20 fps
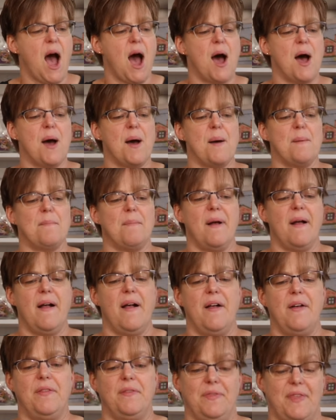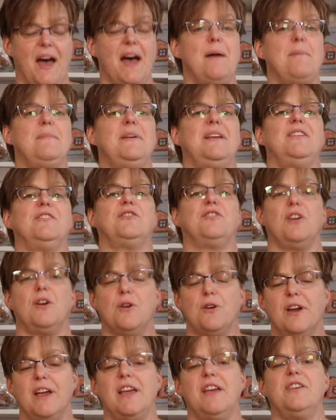That means
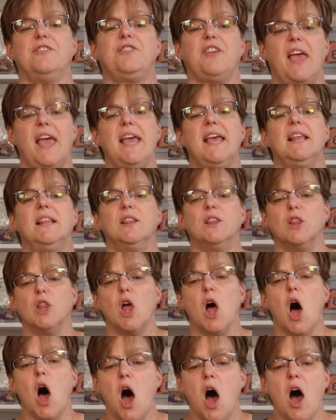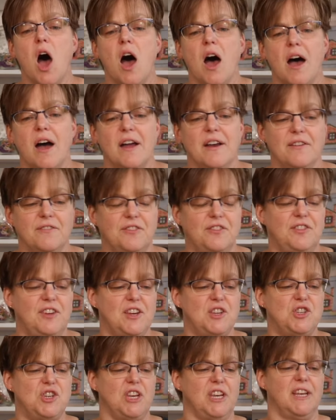there is a lot of
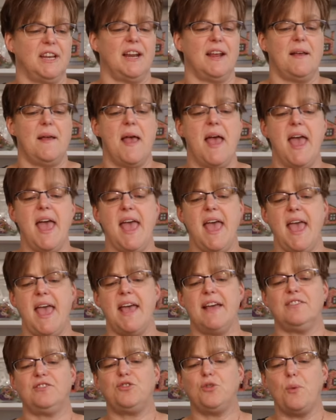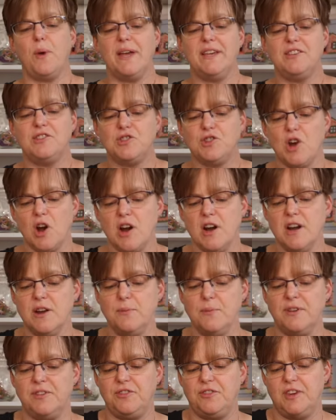stitching in it. And so I
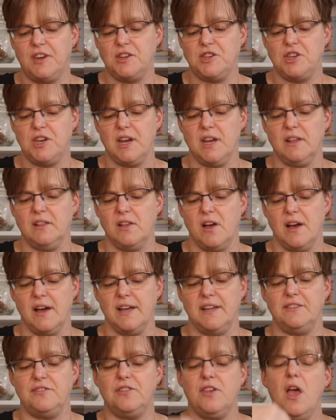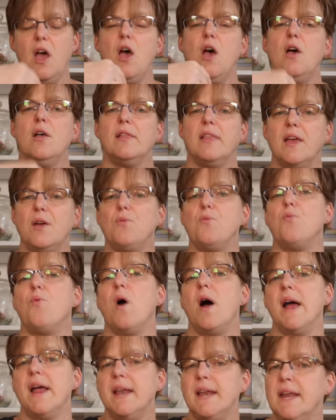started with stitching lines like
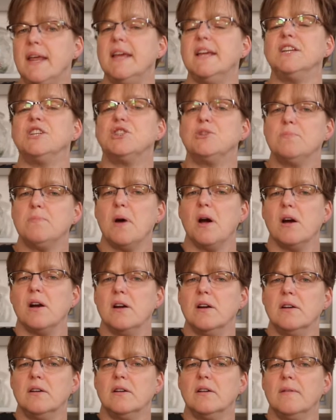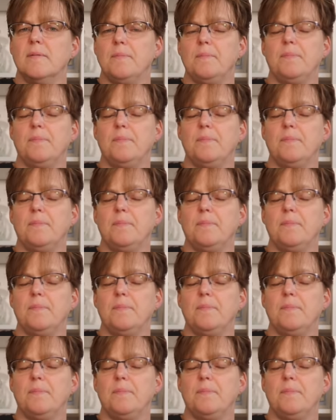1 inch apart,